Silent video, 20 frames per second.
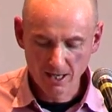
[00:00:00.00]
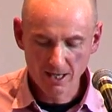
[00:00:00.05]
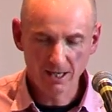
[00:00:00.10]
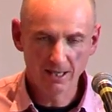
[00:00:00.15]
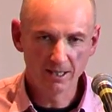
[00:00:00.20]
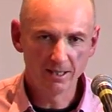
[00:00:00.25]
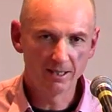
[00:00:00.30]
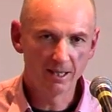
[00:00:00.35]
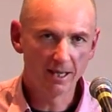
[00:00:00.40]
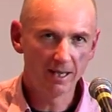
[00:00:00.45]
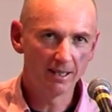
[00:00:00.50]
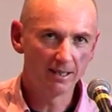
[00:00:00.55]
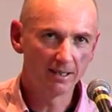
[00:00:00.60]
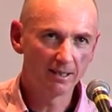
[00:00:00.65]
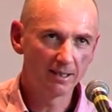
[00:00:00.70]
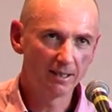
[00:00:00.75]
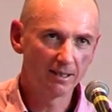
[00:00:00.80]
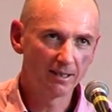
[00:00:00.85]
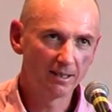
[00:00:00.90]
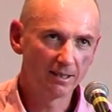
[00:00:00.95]
And
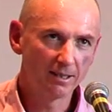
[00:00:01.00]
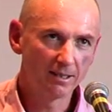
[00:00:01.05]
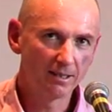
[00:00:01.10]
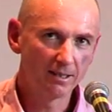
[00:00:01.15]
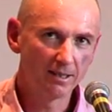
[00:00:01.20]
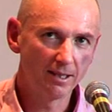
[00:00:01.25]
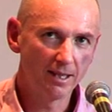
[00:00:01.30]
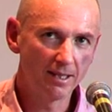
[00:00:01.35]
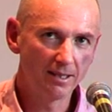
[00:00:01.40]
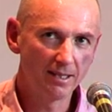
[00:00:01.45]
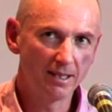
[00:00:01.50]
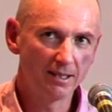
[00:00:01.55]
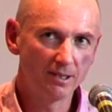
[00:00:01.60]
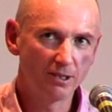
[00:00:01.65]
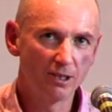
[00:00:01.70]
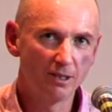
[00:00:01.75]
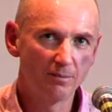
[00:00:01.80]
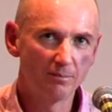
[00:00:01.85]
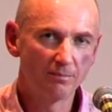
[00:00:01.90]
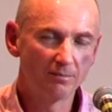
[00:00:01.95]
at that
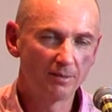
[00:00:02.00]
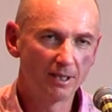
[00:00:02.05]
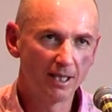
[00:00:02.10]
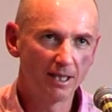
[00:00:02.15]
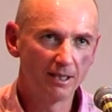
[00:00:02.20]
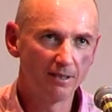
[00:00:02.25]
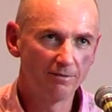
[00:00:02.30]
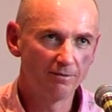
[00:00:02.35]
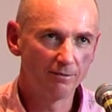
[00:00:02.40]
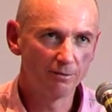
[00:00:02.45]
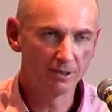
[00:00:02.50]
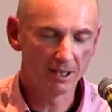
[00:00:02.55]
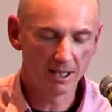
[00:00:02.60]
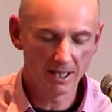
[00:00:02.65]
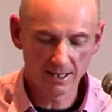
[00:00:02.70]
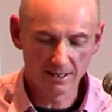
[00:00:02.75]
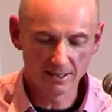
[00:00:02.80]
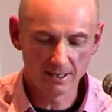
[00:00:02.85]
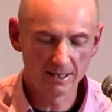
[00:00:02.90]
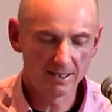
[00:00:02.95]
time, California
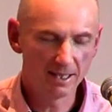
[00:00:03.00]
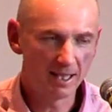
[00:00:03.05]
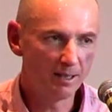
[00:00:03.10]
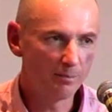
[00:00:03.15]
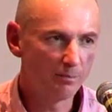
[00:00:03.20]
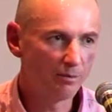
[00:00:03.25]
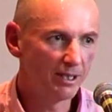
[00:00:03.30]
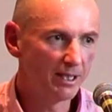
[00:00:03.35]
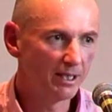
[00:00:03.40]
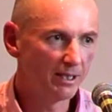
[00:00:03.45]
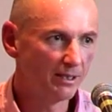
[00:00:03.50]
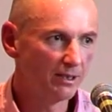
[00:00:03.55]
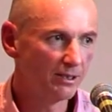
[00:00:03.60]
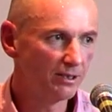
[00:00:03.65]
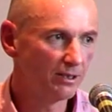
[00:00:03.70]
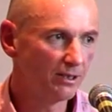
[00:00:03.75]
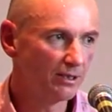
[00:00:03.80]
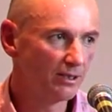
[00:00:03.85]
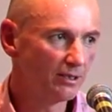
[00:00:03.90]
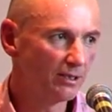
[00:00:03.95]
had these 8
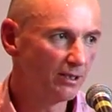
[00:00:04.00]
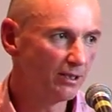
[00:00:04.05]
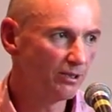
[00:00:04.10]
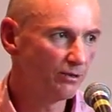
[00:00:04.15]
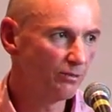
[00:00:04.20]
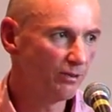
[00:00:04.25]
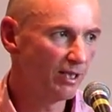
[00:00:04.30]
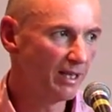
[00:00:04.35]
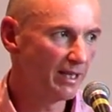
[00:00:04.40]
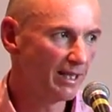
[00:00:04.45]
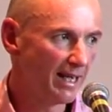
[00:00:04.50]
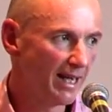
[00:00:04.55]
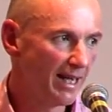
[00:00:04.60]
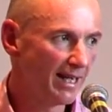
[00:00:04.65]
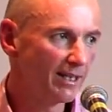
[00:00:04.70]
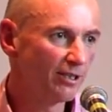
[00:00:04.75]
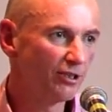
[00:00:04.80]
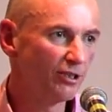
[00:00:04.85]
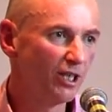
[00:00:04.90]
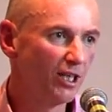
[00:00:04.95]
preconditions, so it's really an
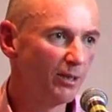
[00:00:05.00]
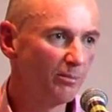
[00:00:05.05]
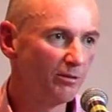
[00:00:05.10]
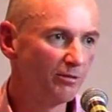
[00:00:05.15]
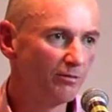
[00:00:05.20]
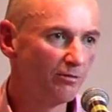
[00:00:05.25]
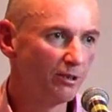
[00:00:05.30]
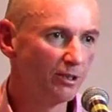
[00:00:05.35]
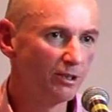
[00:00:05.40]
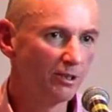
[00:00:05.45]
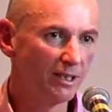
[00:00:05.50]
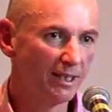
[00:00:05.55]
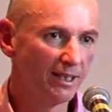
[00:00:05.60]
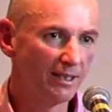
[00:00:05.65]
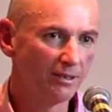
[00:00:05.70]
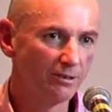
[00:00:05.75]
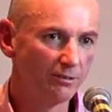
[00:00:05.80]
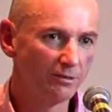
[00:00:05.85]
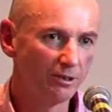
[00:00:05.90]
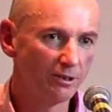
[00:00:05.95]
archetype of what
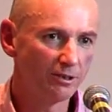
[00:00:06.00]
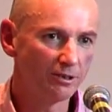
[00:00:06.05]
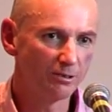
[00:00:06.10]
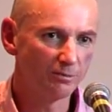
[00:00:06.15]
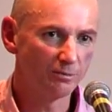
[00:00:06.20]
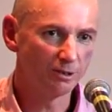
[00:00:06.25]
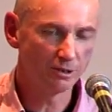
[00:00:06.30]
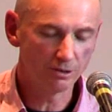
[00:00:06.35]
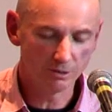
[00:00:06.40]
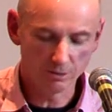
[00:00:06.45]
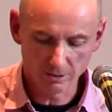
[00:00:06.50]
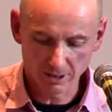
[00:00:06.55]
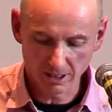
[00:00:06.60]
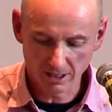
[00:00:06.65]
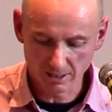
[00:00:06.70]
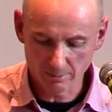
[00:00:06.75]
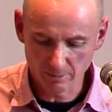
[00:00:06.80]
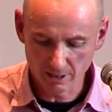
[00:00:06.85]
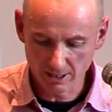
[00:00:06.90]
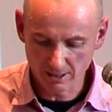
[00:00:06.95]
Elinor Ostrom was
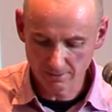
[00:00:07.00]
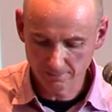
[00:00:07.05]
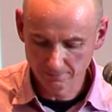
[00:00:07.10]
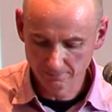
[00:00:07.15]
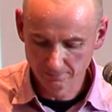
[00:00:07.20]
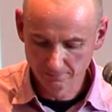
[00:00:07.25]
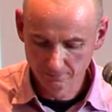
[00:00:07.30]
talking about.